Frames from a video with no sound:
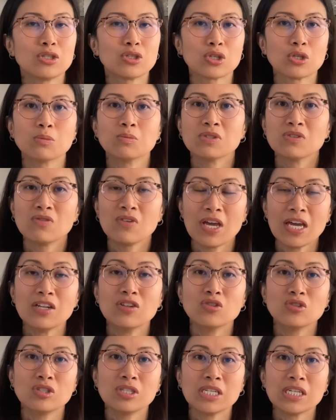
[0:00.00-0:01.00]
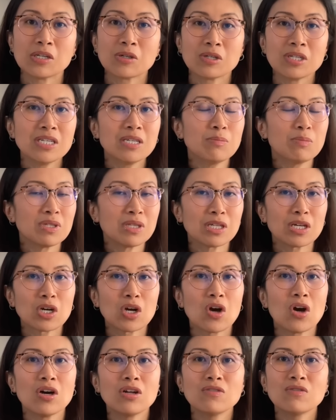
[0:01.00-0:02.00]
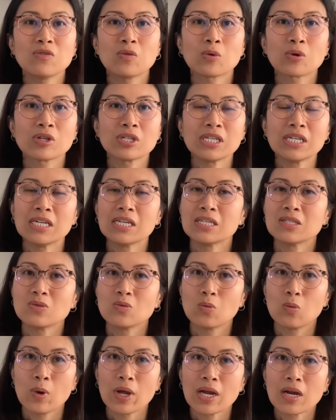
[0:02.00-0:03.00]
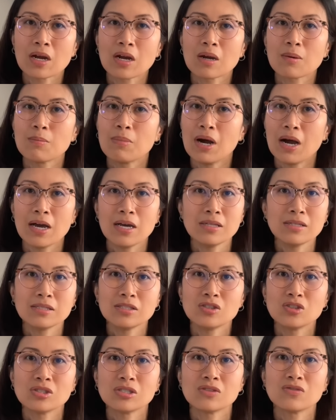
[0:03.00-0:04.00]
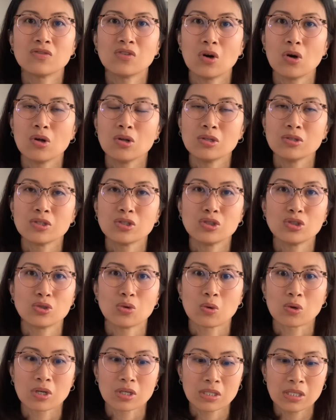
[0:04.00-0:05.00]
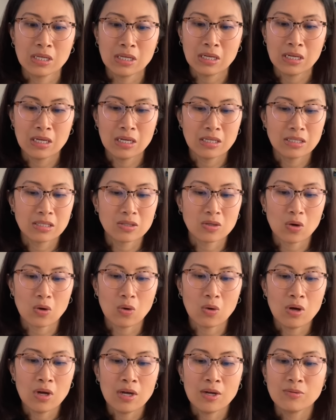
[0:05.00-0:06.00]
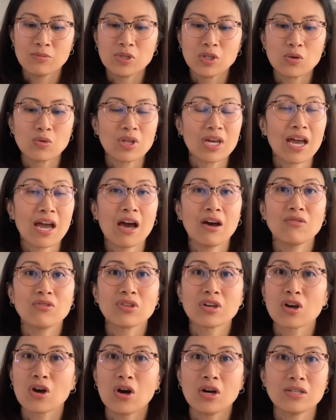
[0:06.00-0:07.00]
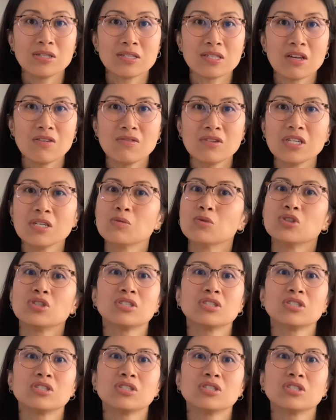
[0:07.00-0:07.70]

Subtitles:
terms of engineering, but the Con 40 is where Pilot just falls short. So, they have the Con 70, which